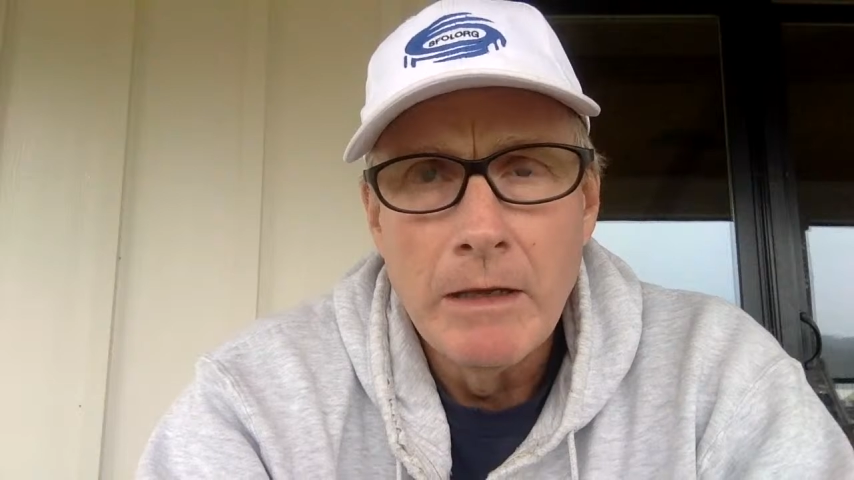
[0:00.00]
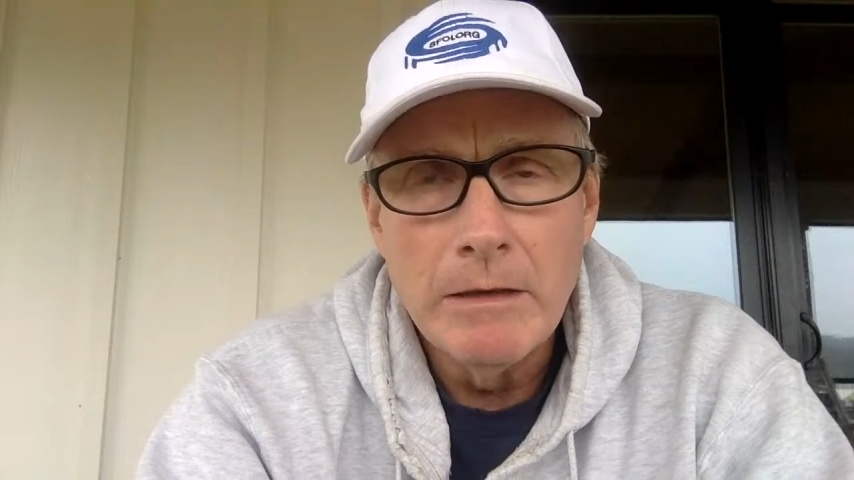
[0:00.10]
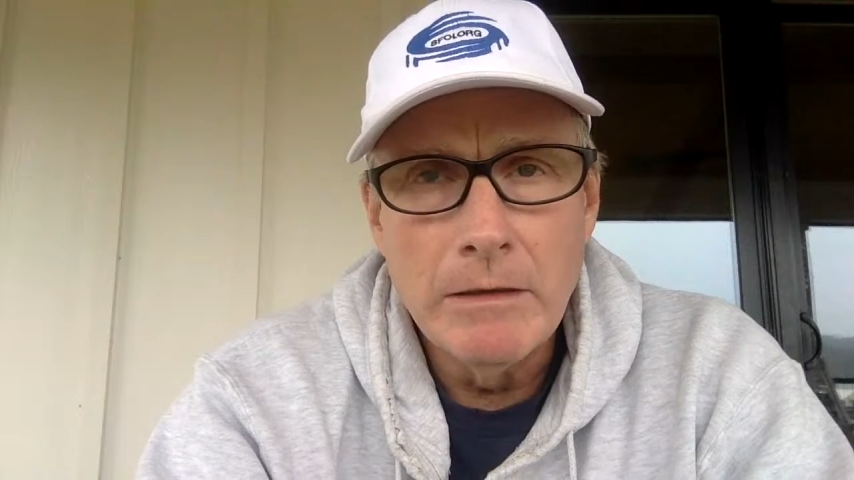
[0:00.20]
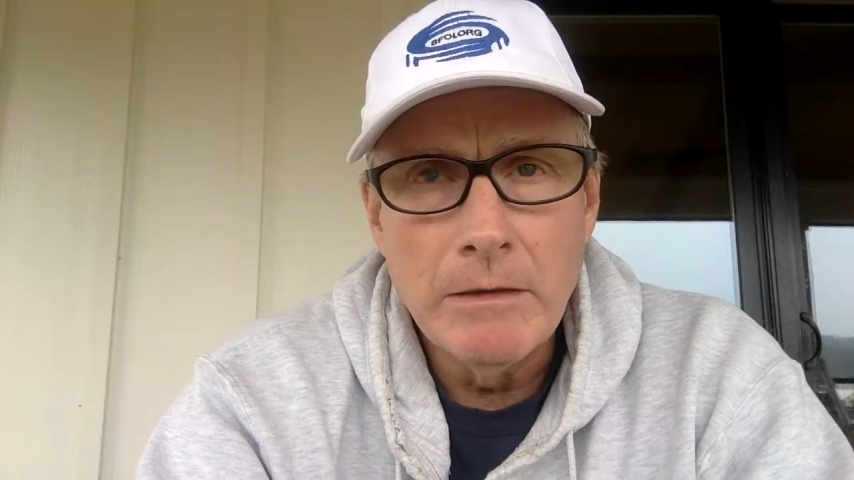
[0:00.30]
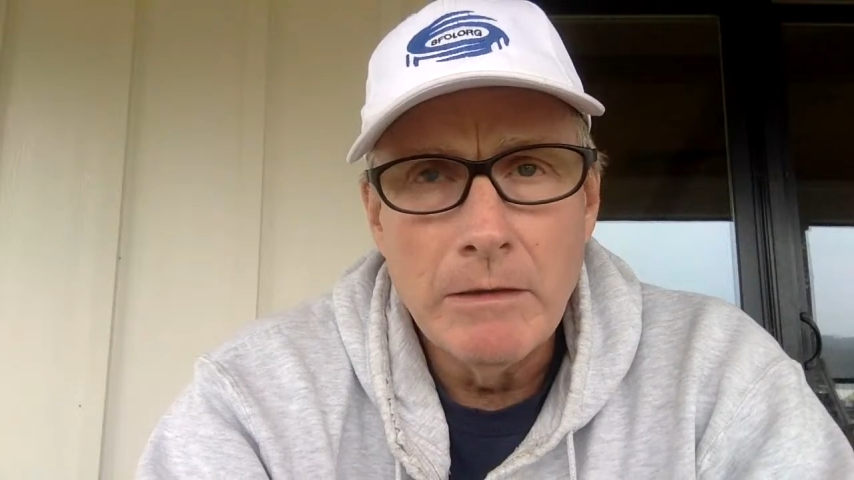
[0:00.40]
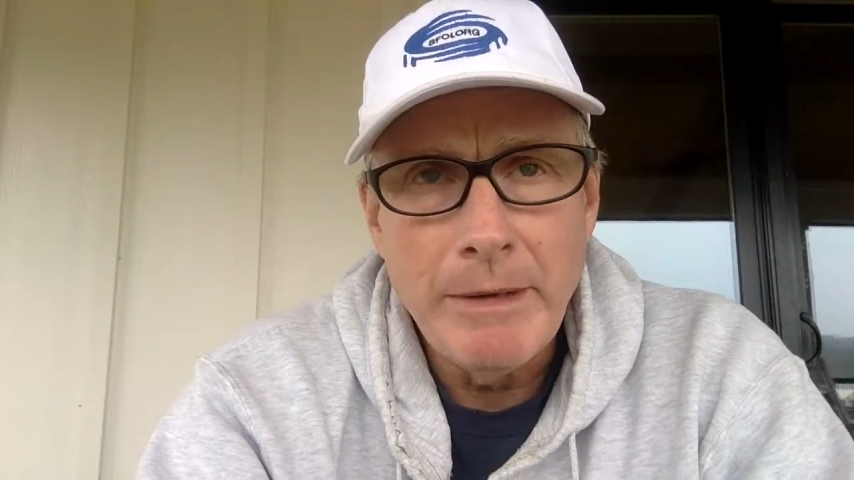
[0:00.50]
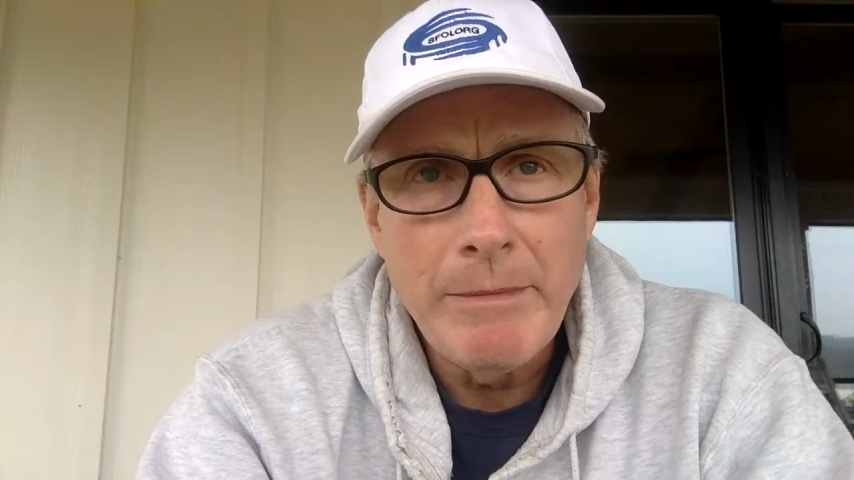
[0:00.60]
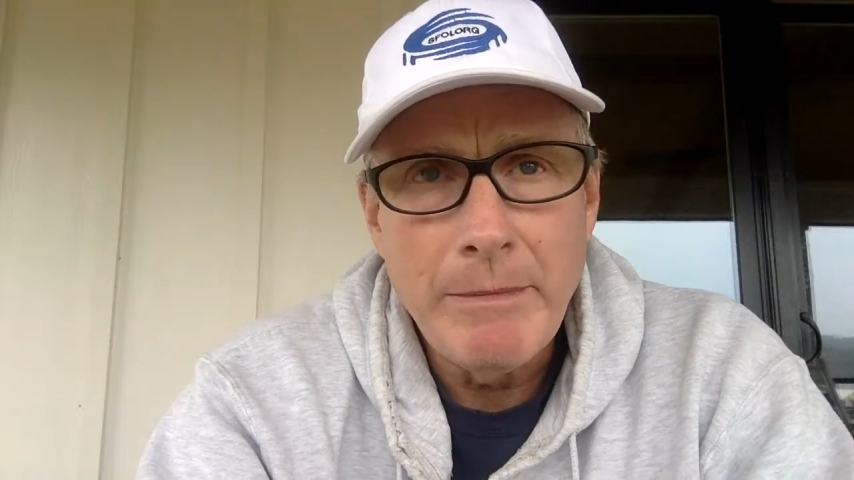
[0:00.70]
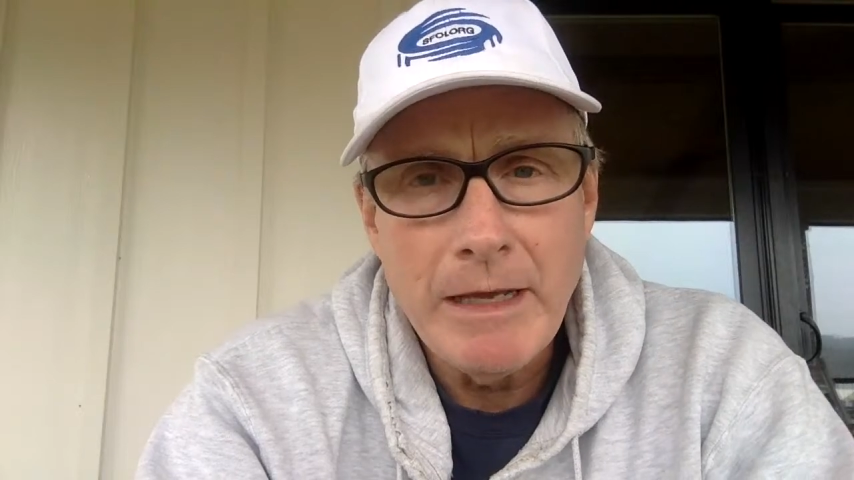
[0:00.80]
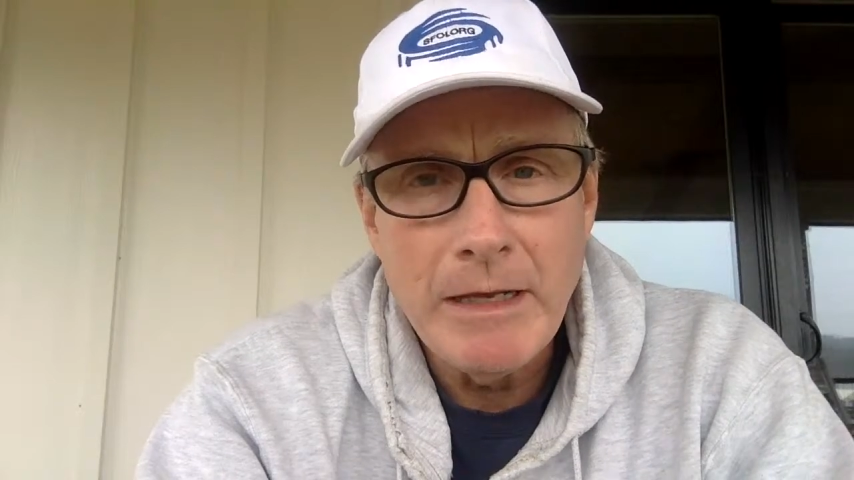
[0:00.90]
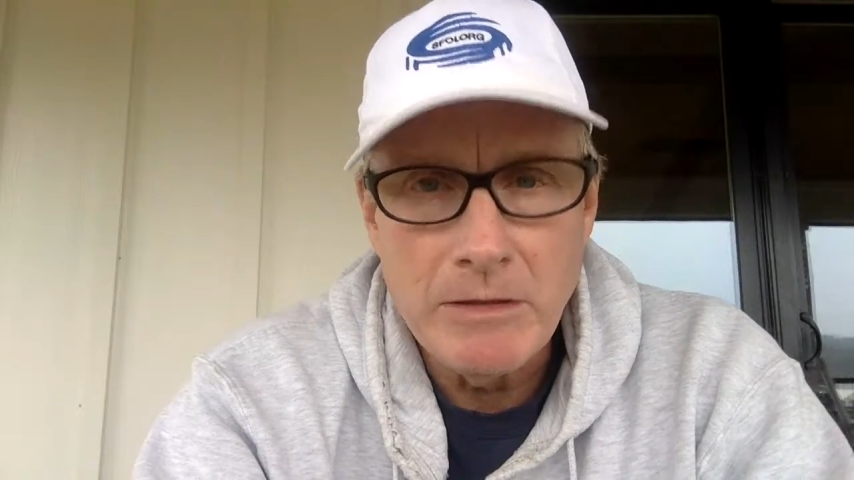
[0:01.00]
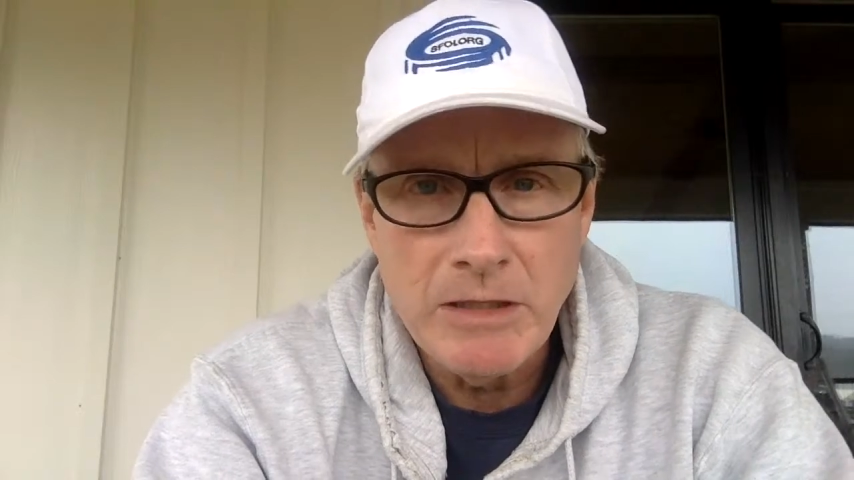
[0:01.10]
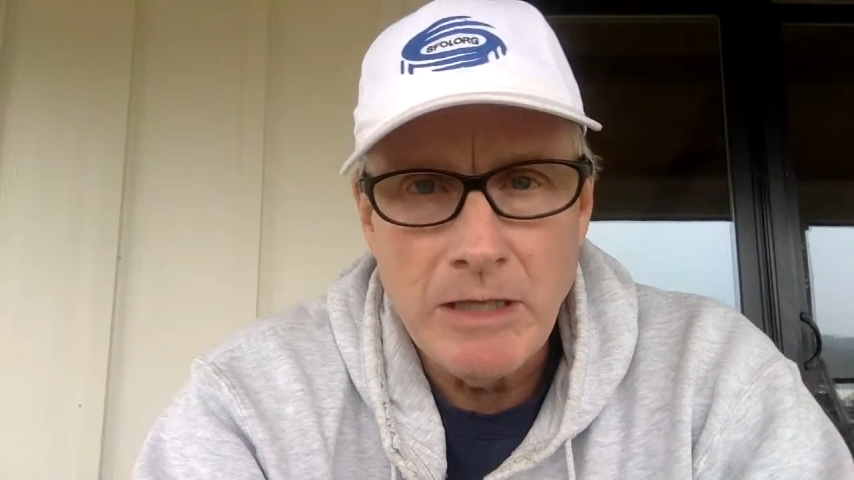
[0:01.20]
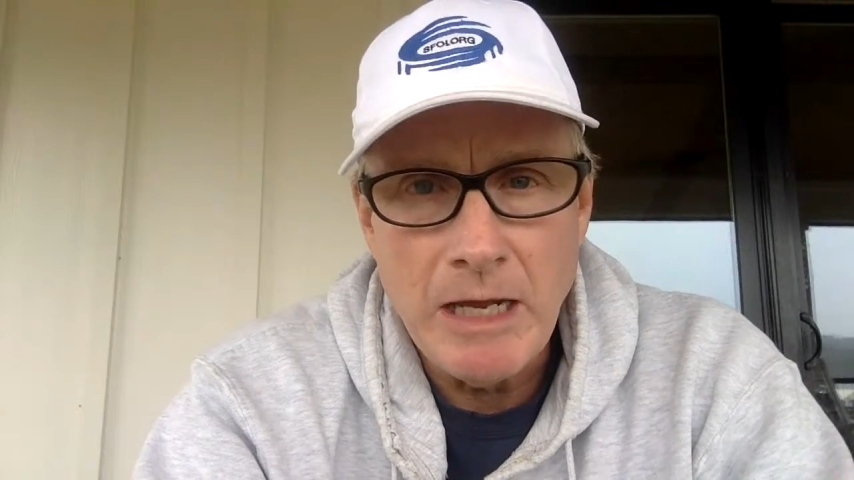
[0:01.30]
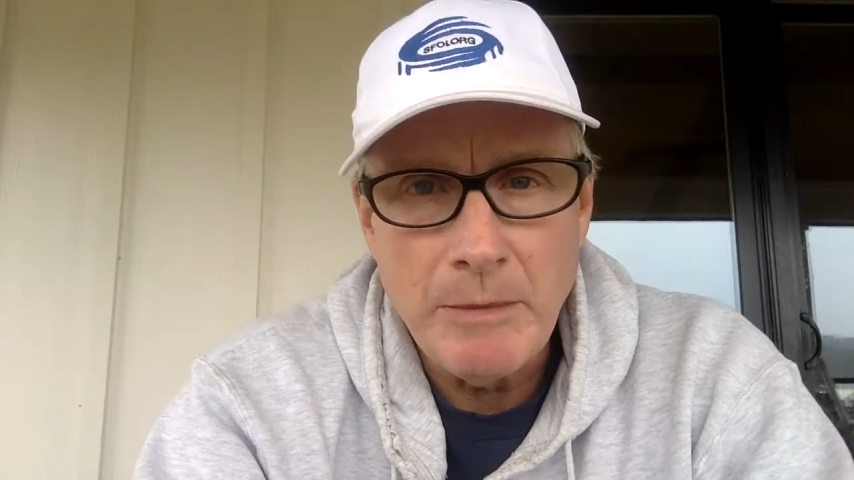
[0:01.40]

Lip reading: What I mean by that, there's a lot of